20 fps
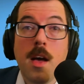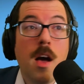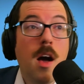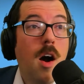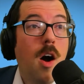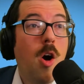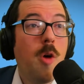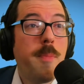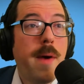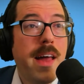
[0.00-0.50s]

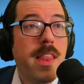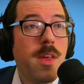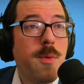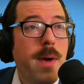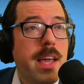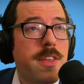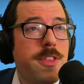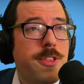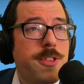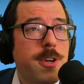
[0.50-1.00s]
Oh, by the way,
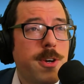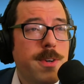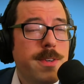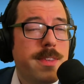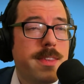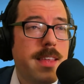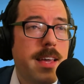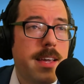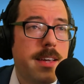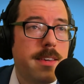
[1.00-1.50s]
a third
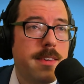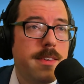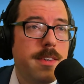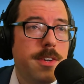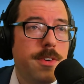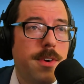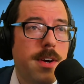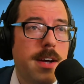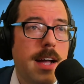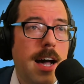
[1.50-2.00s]
thing
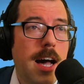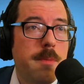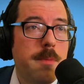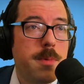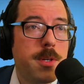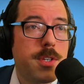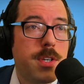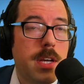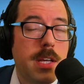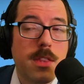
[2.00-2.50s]
you're
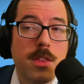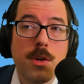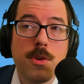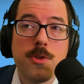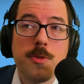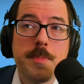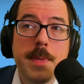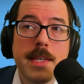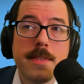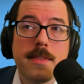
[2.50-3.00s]
accomplishing. Those
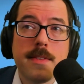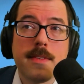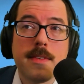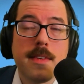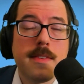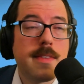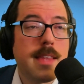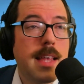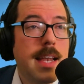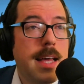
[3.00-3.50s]
businesses
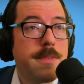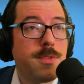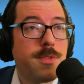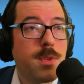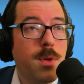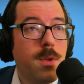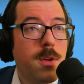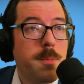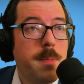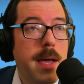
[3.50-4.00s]
that have
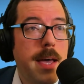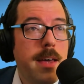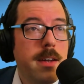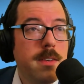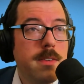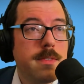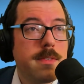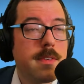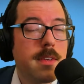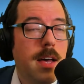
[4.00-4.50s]
solar
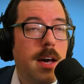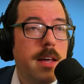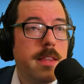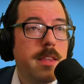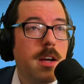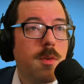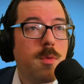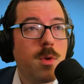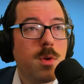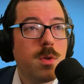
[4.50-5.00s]
panels on
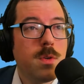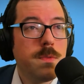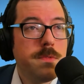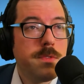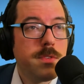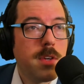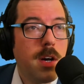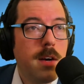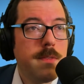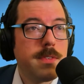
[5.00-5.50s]
their roofs,
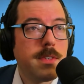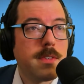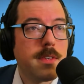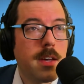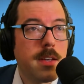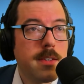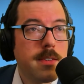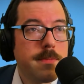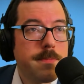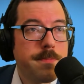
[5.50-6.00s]
all of a
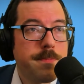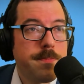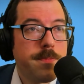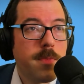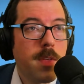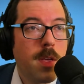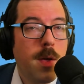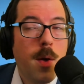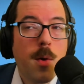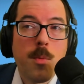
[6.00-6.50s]
sudden,
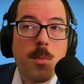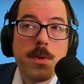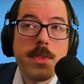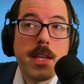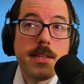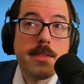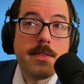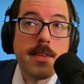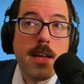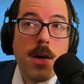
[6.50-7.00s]
when they
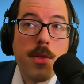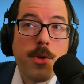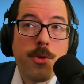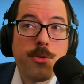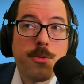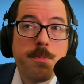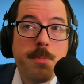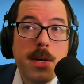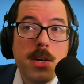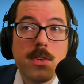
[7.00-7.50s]
sell those
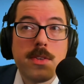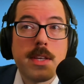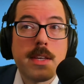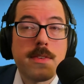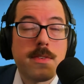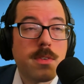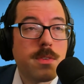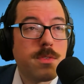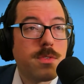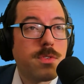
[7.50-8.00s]
buildings,
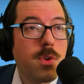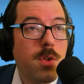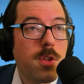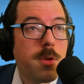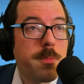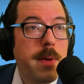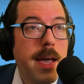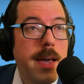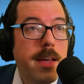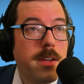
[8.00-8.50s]
those solar
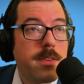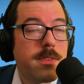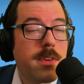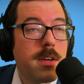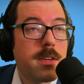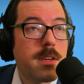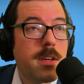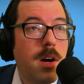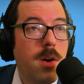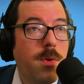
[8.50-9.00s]
panels
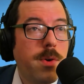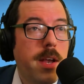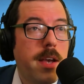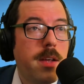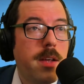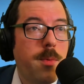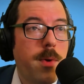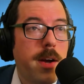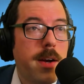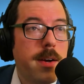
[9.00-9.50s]
aren't going
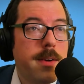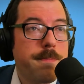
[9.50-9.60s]
anywhere.